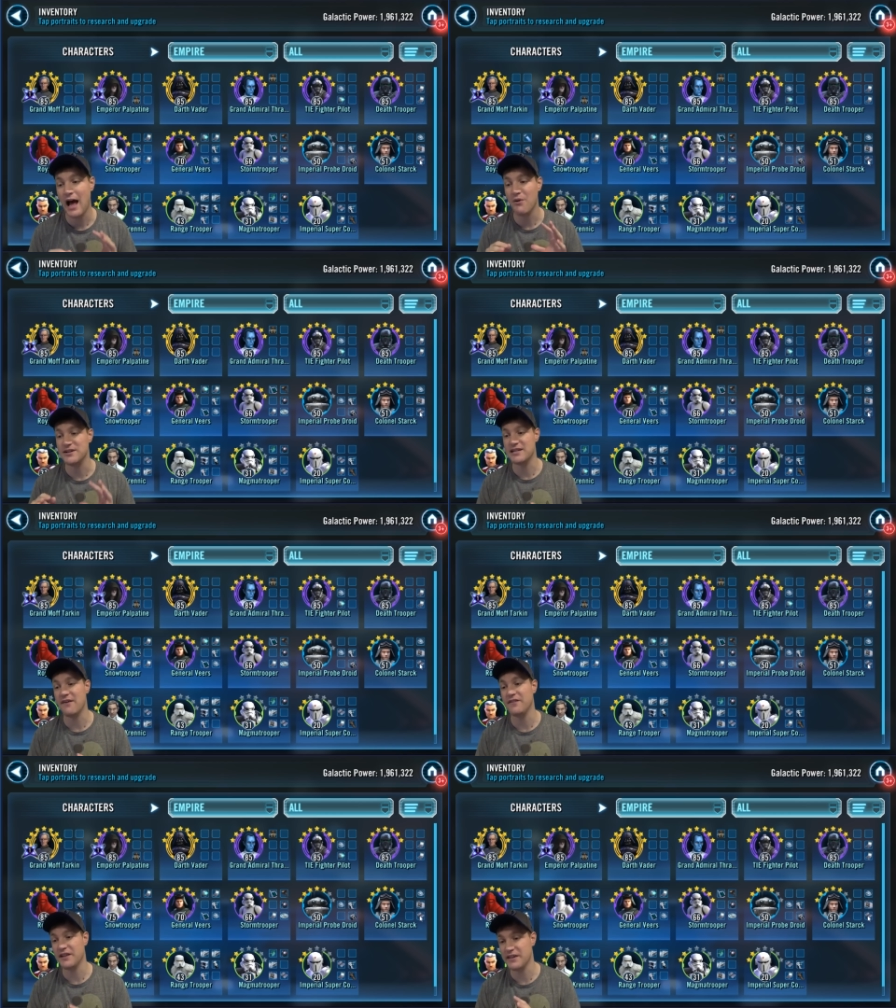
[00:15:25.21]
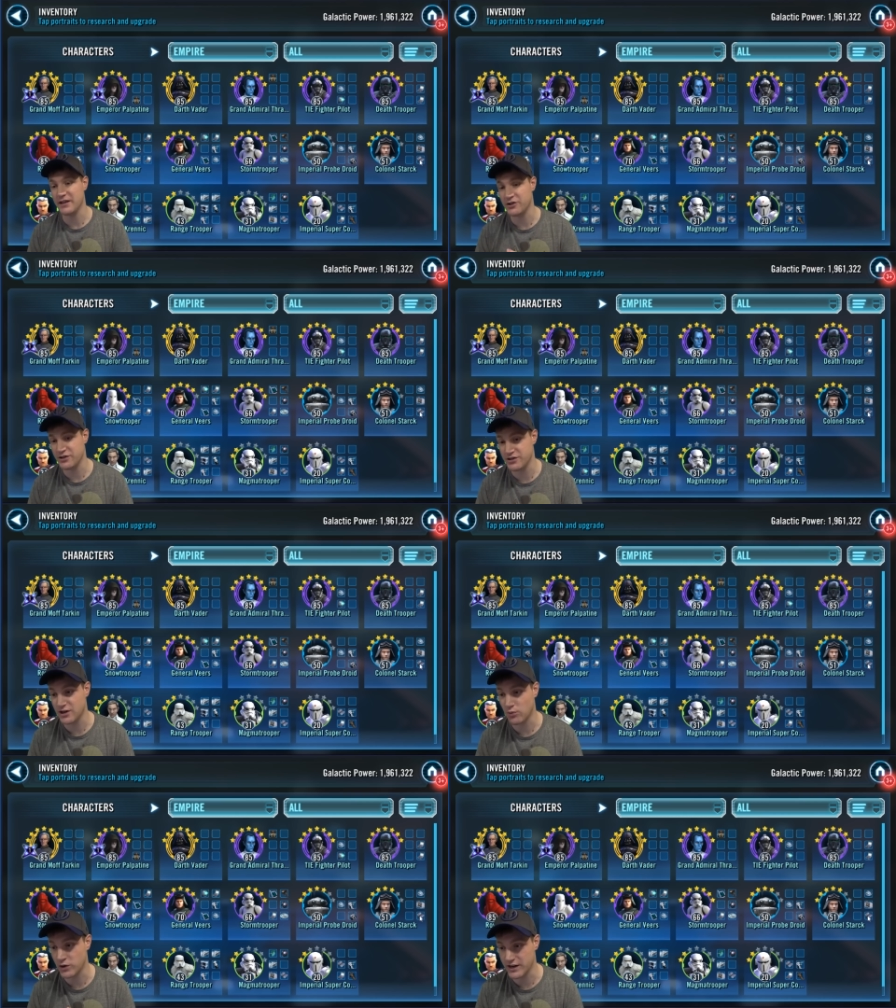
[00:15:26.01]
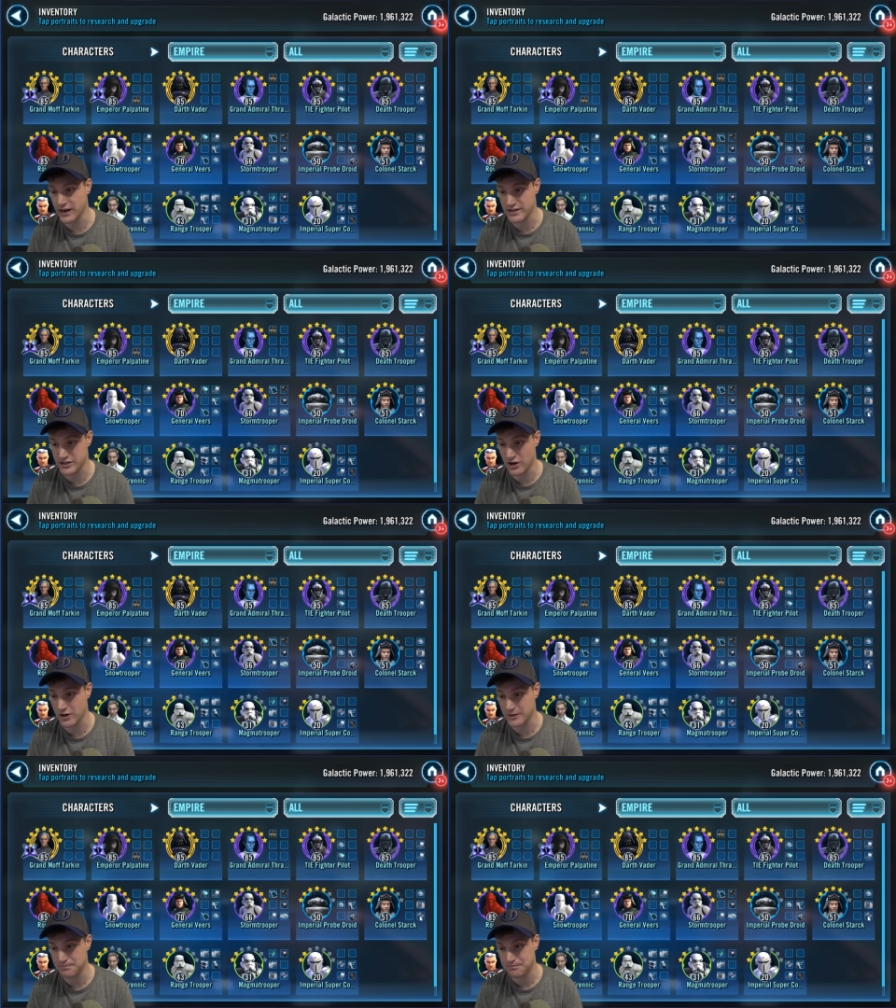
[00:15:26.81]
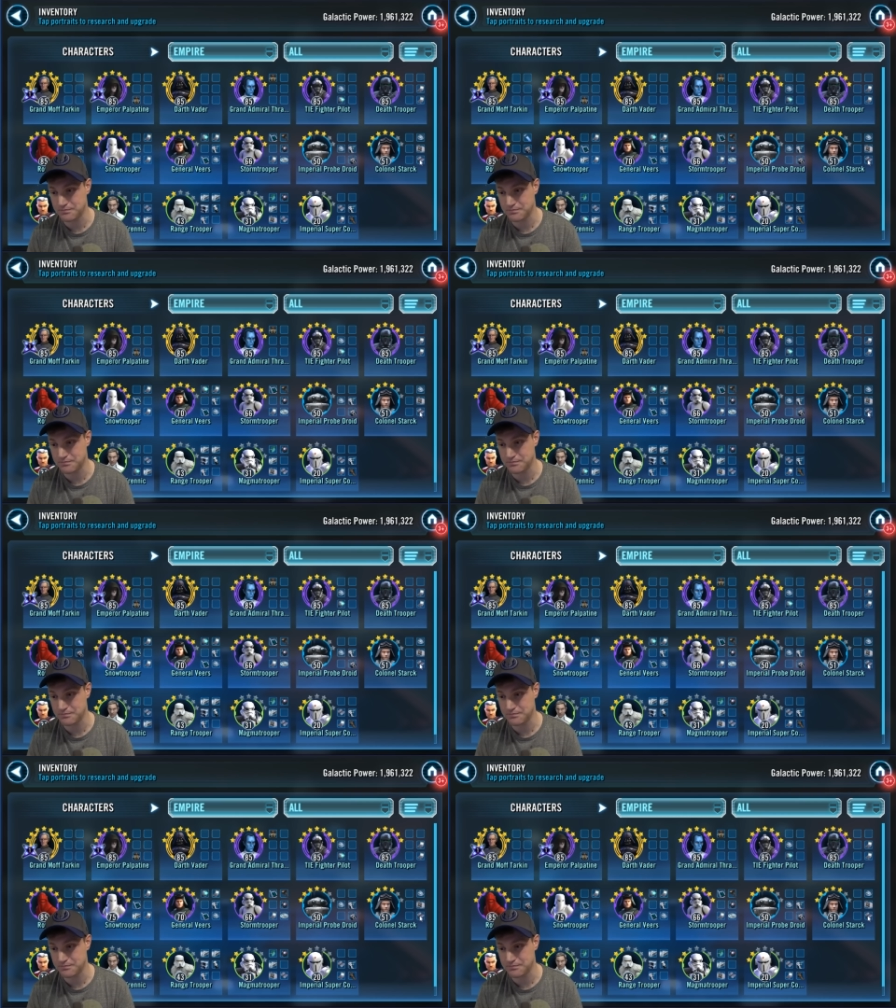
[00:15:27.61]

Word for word: I would definitely think you should start working on Starck.